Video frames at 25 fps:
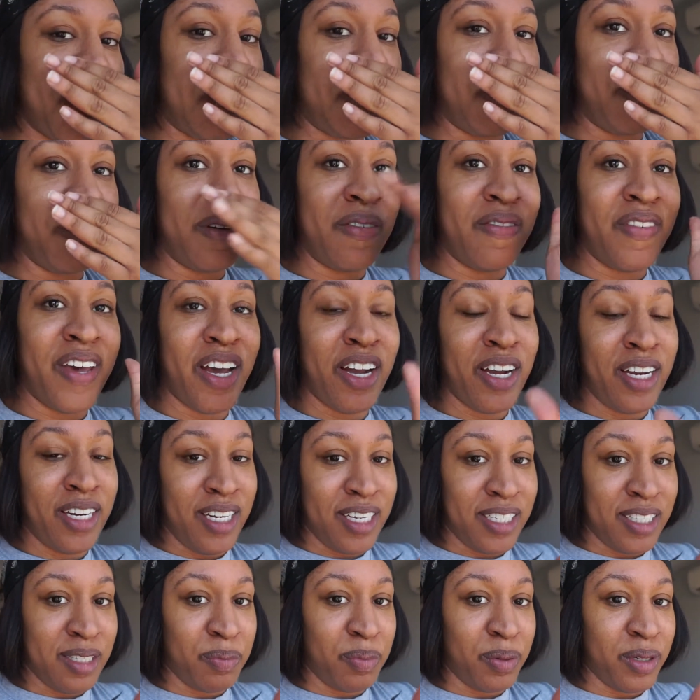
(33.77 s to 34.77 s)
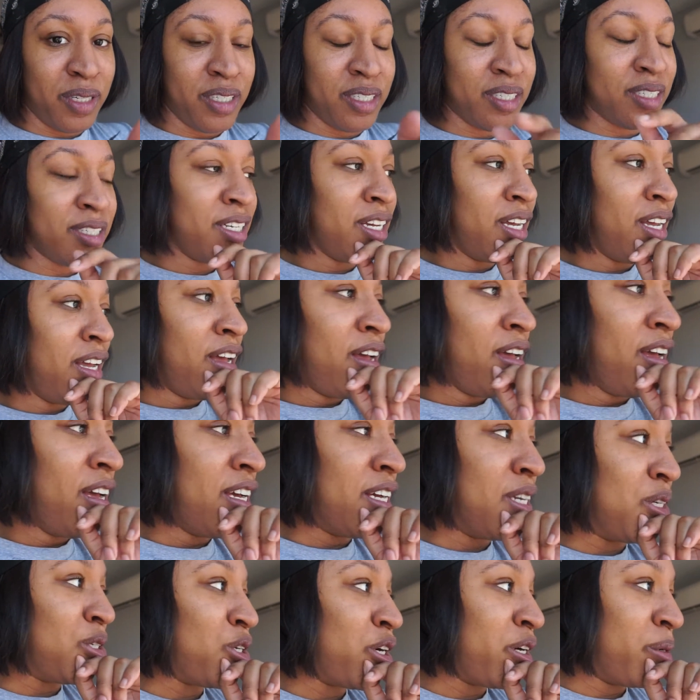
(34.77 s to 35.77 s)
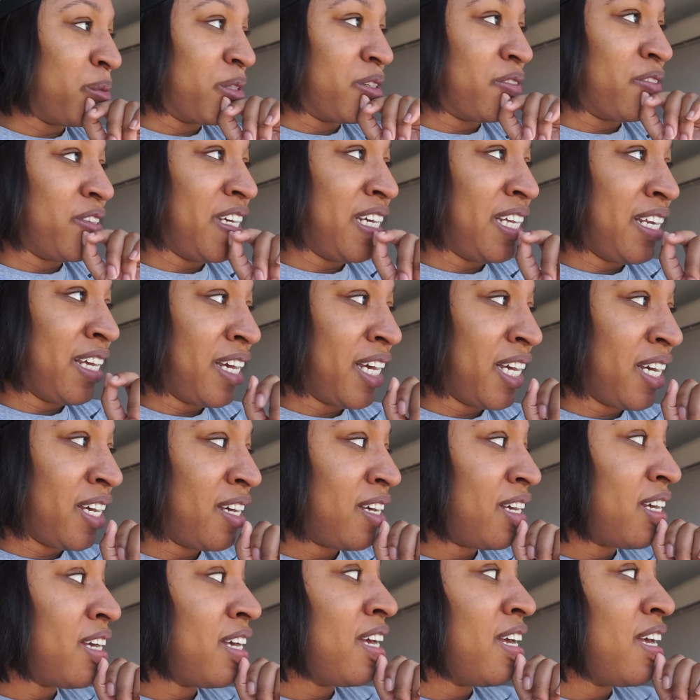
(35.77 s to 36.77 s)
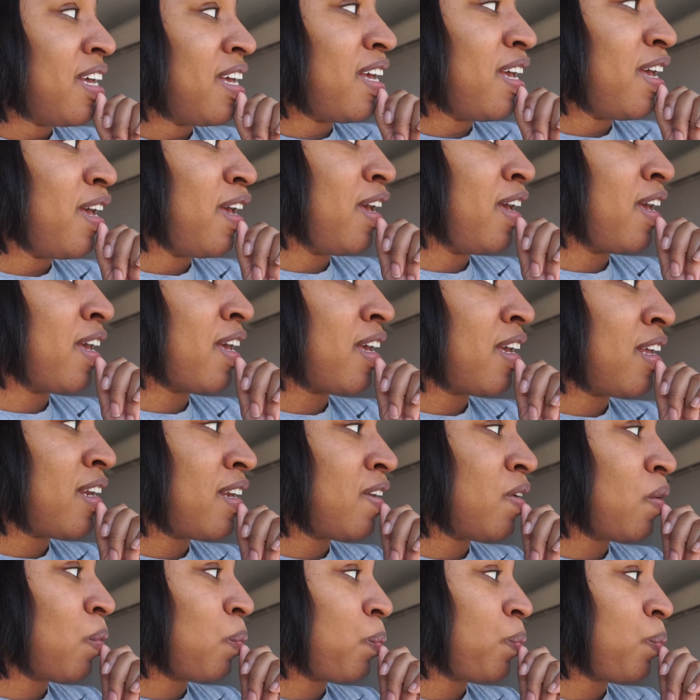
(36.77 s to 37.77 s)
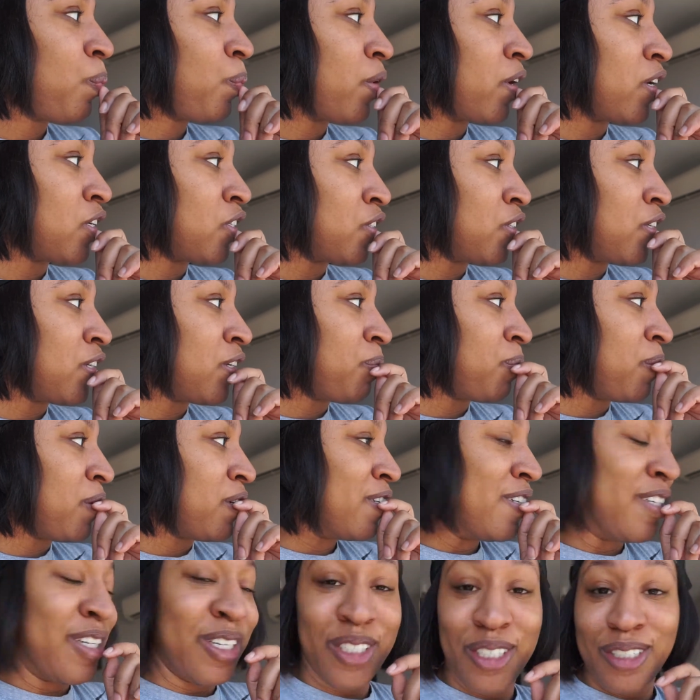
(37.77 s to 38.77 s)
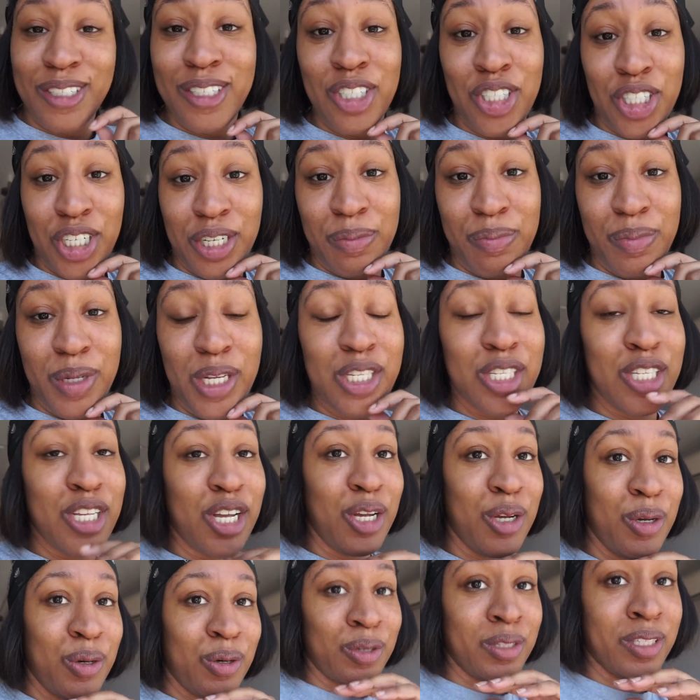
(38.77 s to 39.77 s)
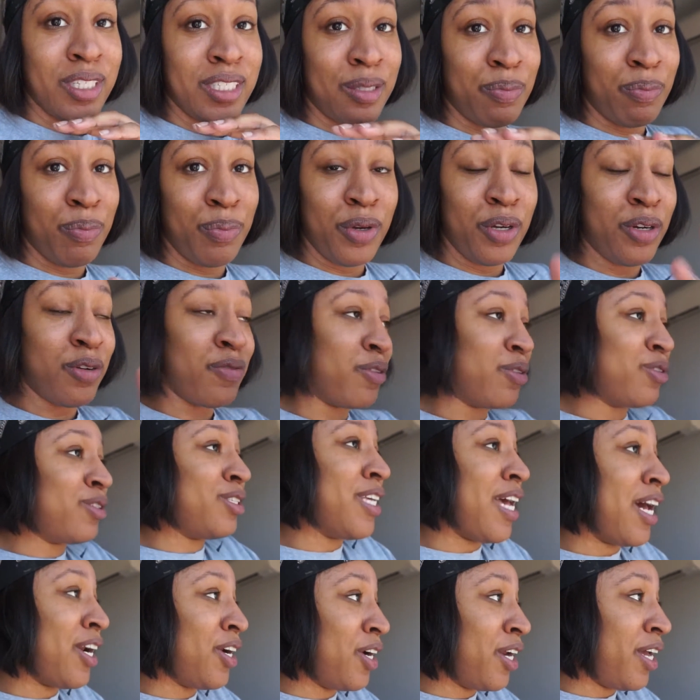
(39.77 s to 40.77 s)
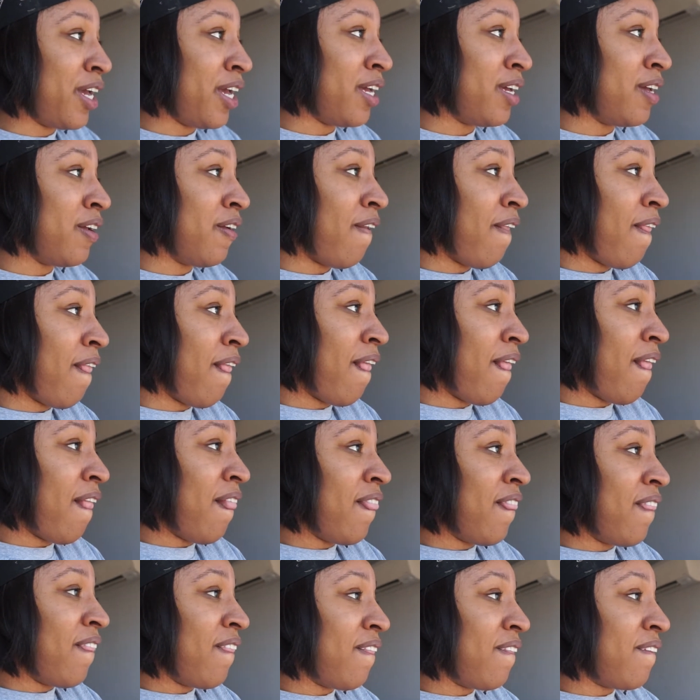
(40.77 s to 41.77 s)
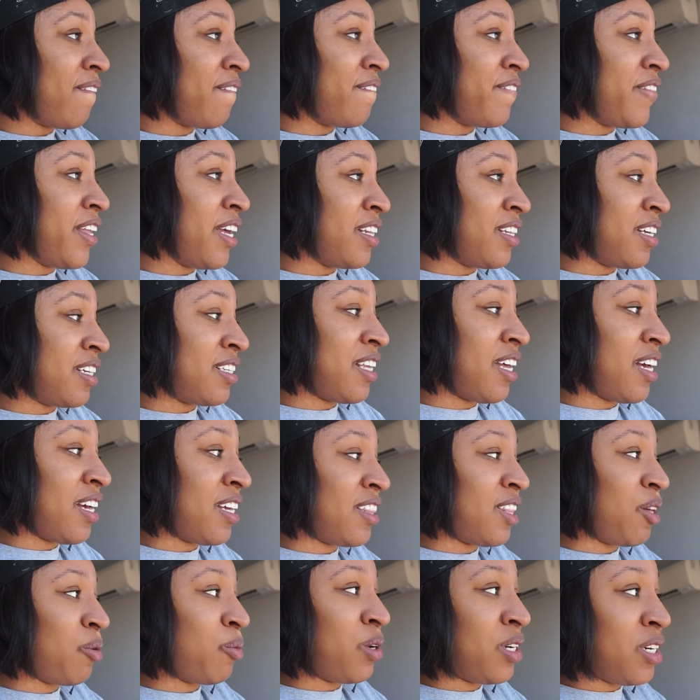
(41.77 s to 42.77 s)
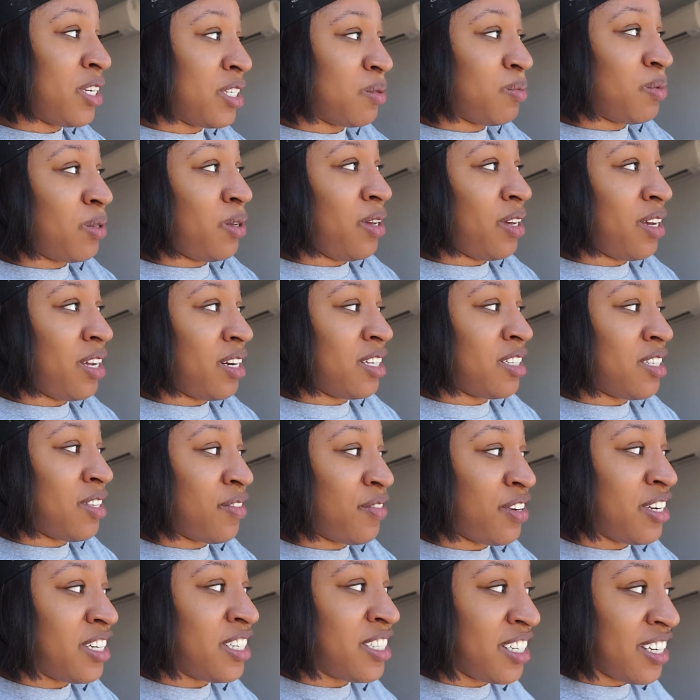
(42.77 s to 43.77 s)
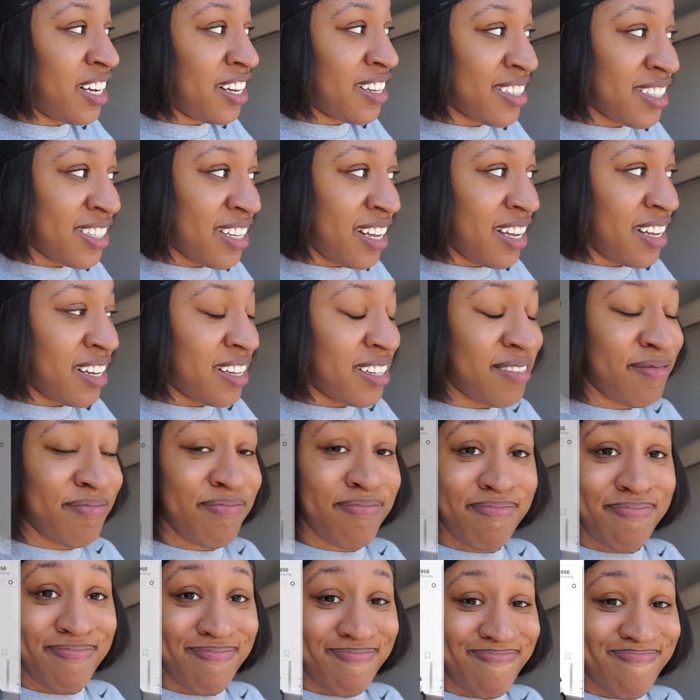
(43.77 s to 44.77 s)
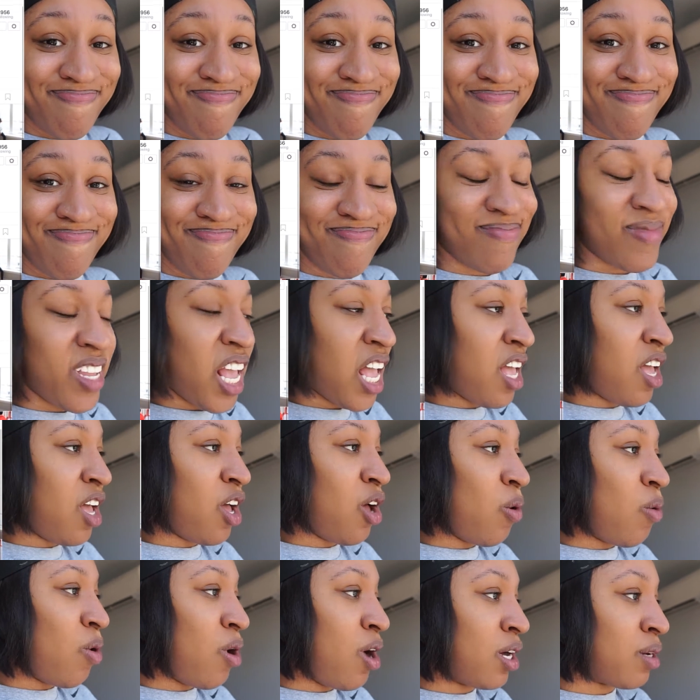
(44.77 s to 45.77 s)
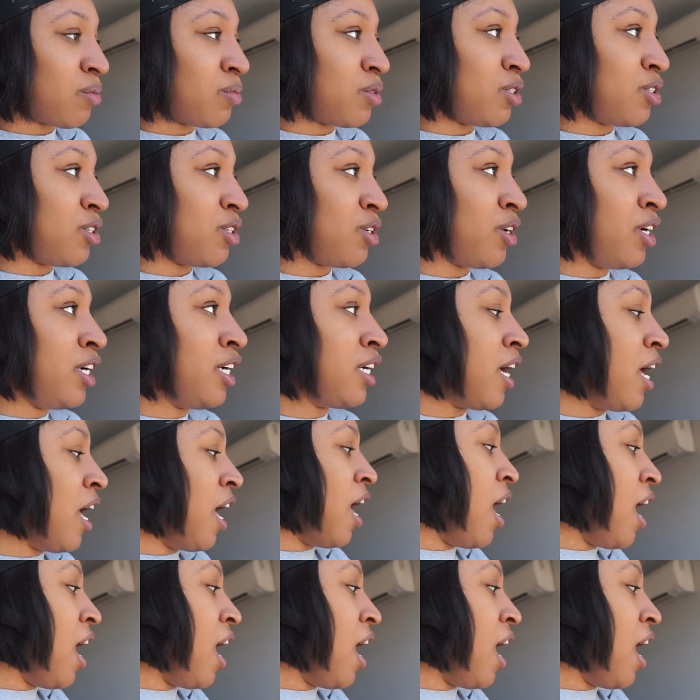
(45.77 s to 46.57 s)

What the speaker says: keeping me very disciplined in terms of eating and pressuring me to go to the gym. So on this beautiful Saturday, that looks like the wind is blowing and it's freezing outside. Welcome to New York.